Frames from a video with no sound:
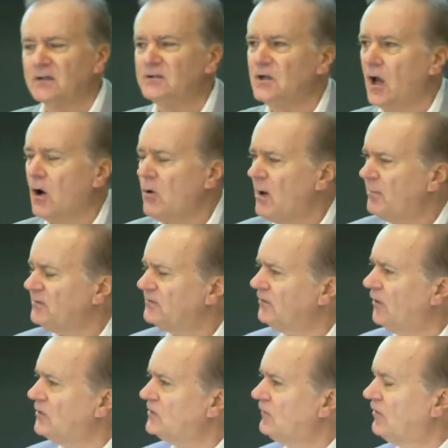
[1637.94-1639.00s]
No
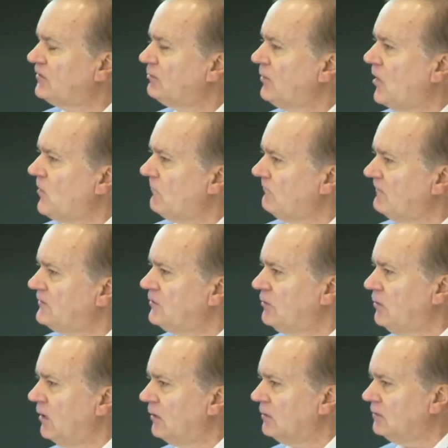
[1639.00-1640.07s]
episodes of exploratory
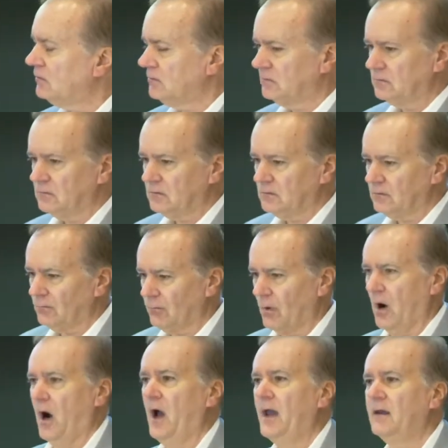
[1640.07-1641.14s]
talk.
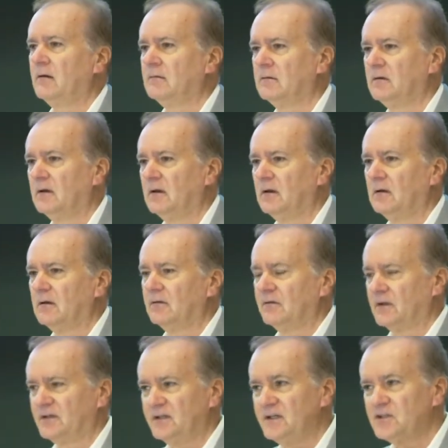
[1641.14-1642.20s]
Why?
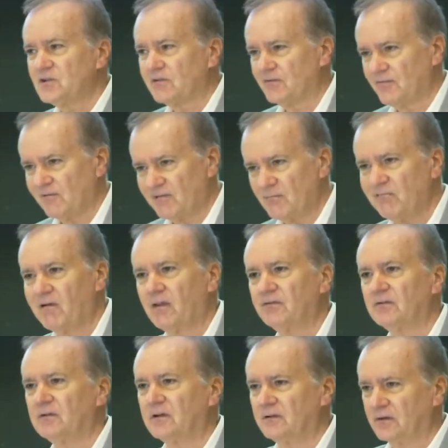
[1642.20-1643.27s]
The teacher is very
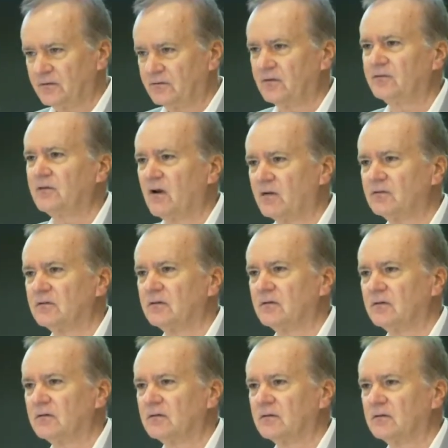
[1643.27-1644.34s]
present in this discussion.
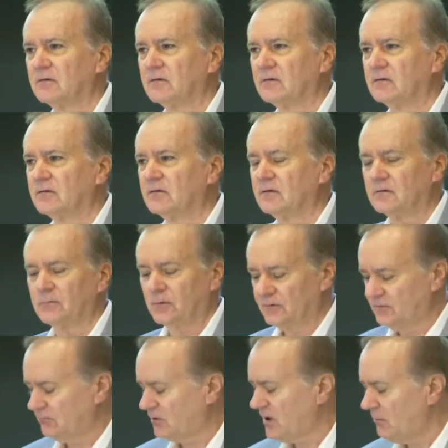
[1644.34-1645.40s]
We'll
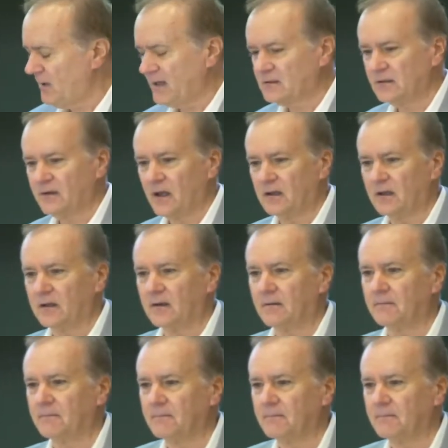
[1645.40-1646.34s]
come back to that later.